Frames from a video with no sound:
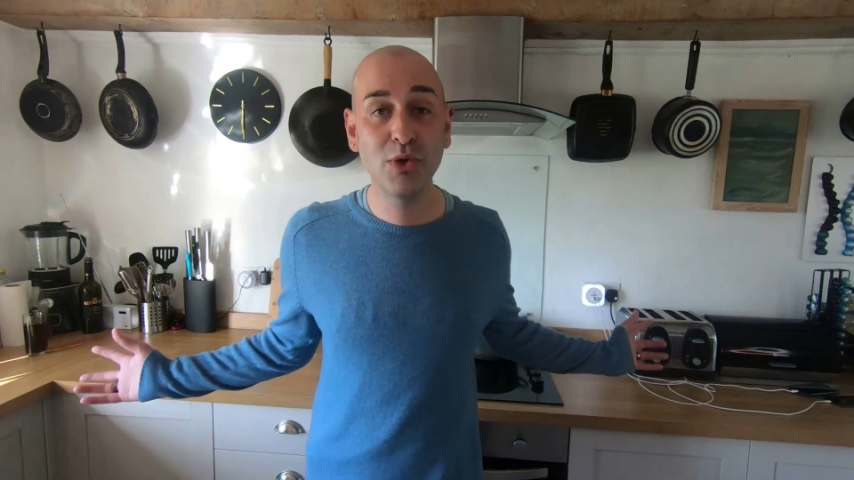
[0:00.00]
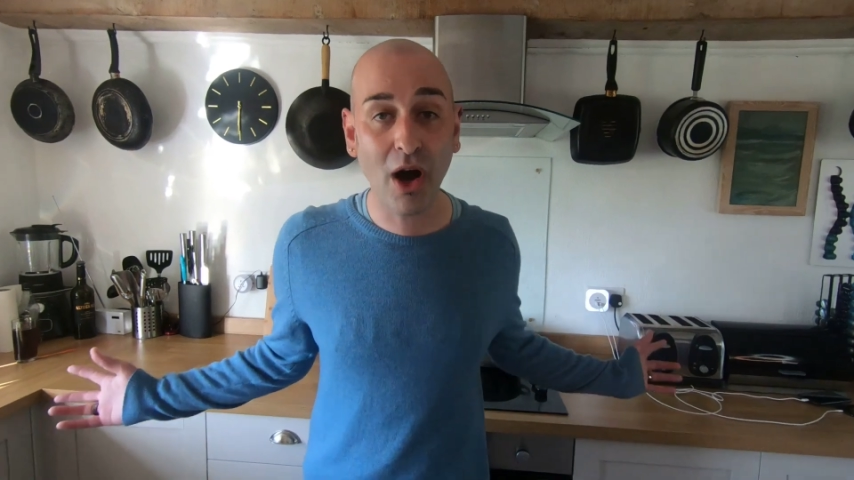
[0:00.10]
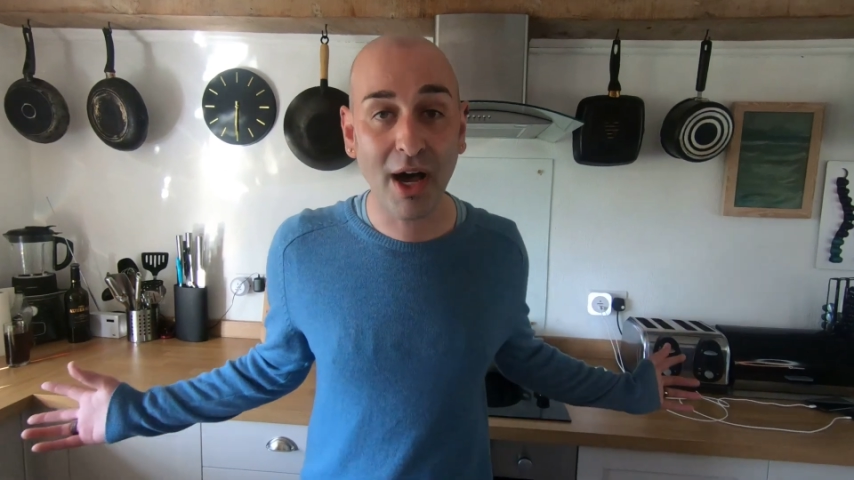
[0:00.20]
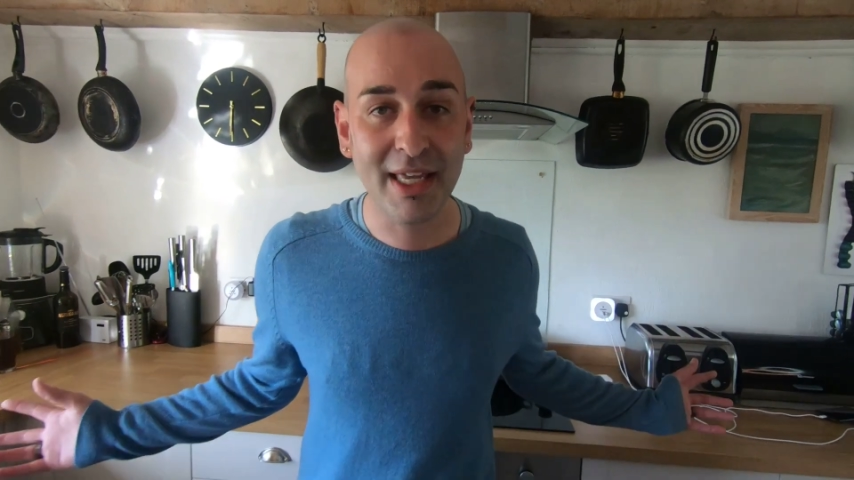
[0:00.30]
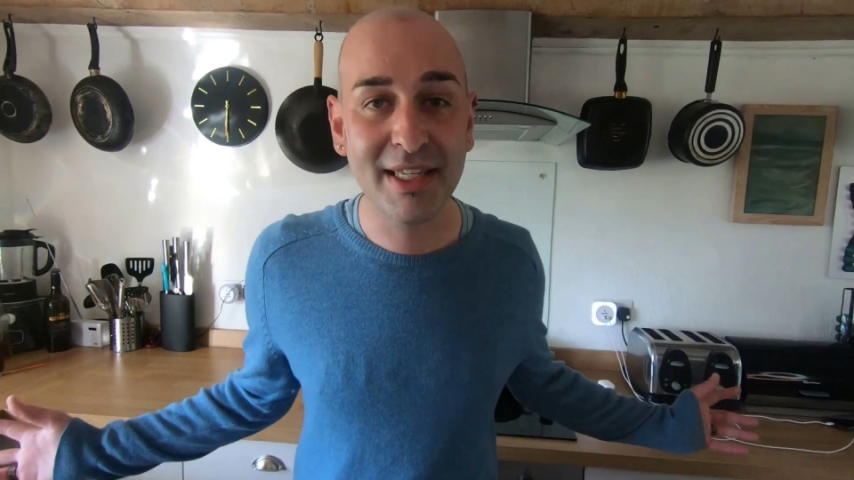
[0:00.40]

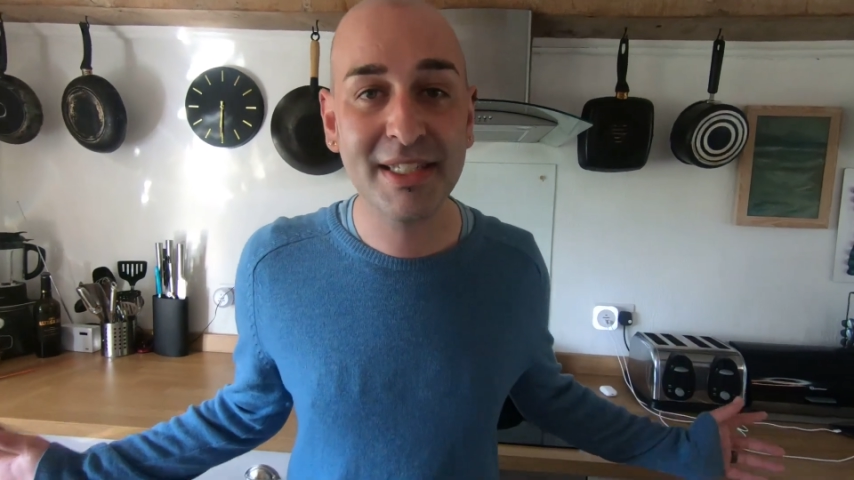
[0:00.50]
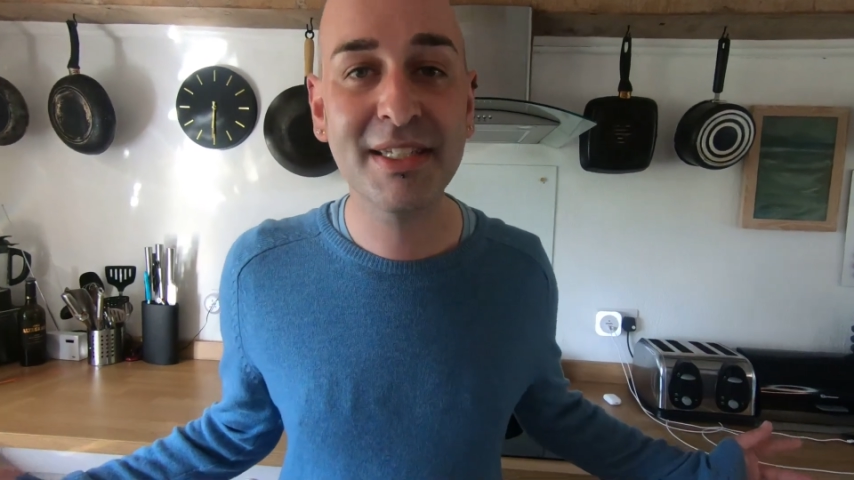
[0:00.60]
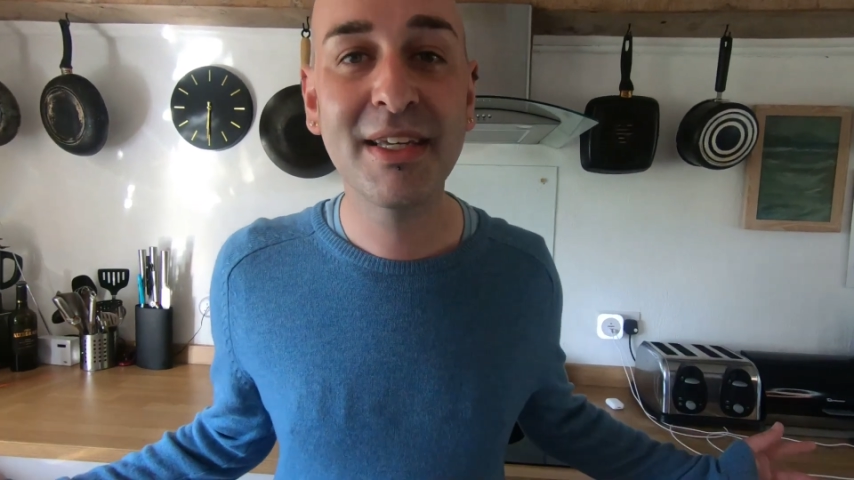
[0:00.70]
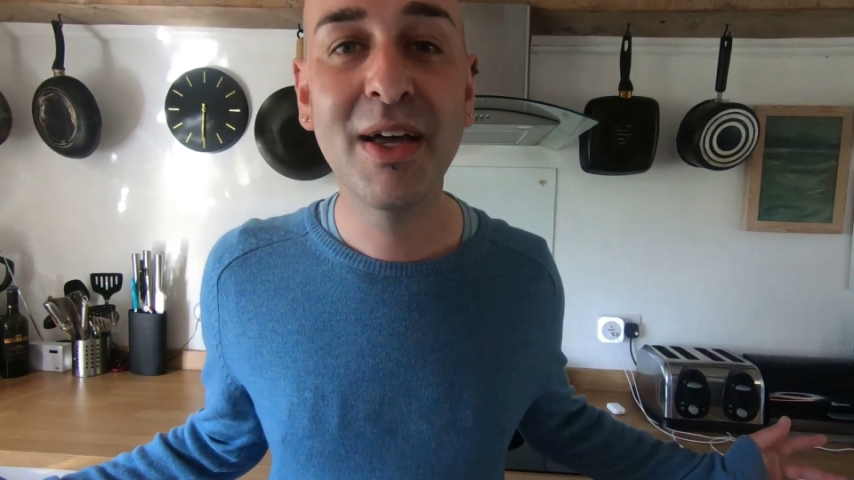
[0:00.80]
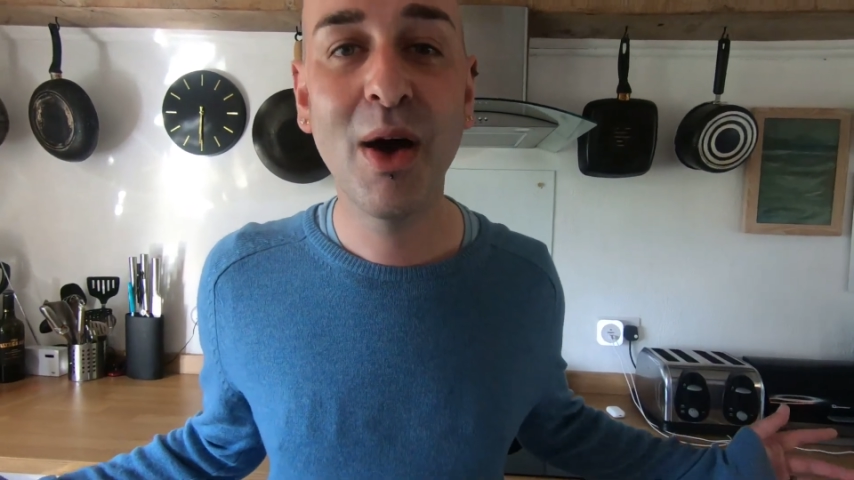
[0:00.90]

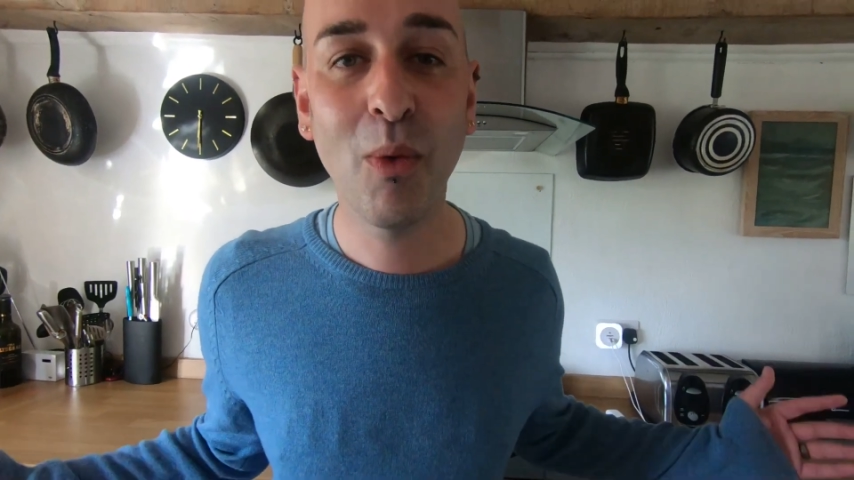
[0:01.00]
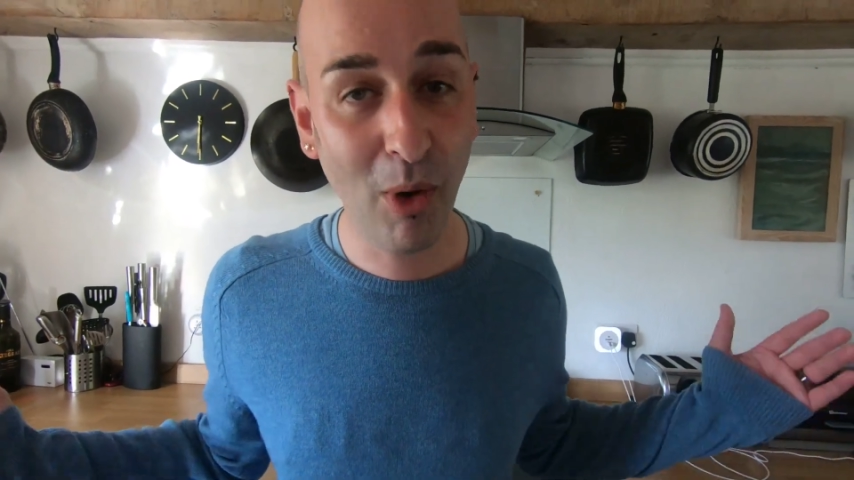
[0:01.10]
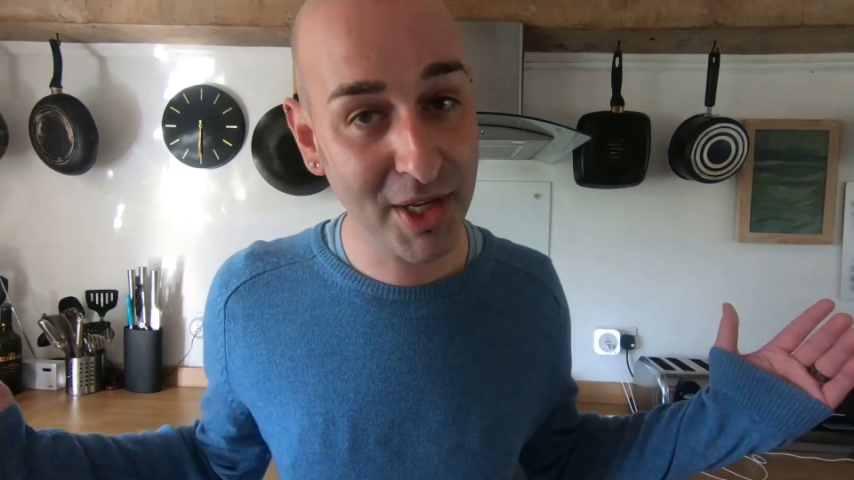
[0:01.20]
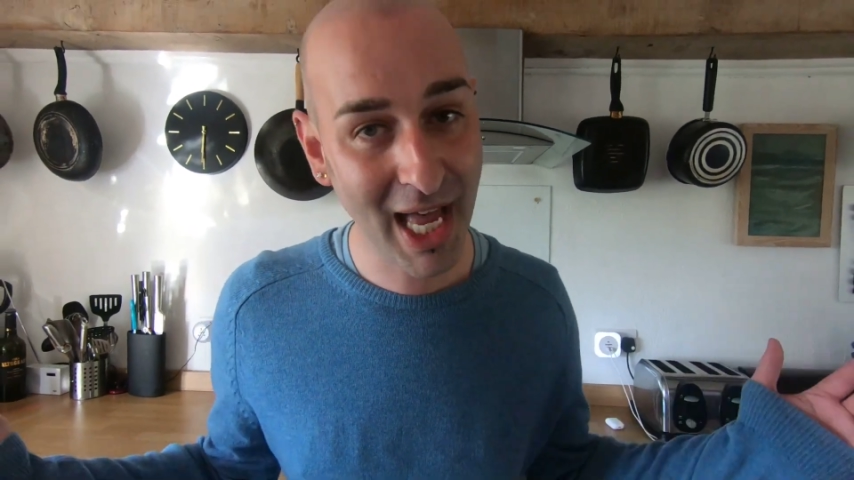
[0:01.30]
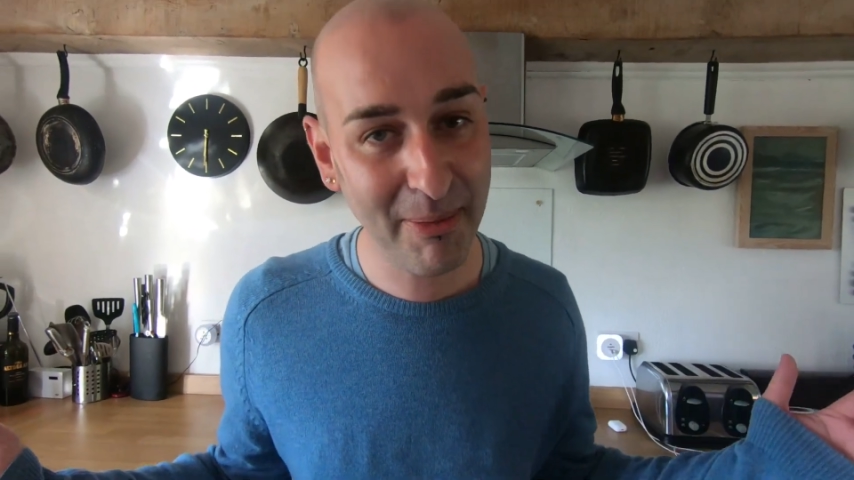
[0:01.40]
guys what's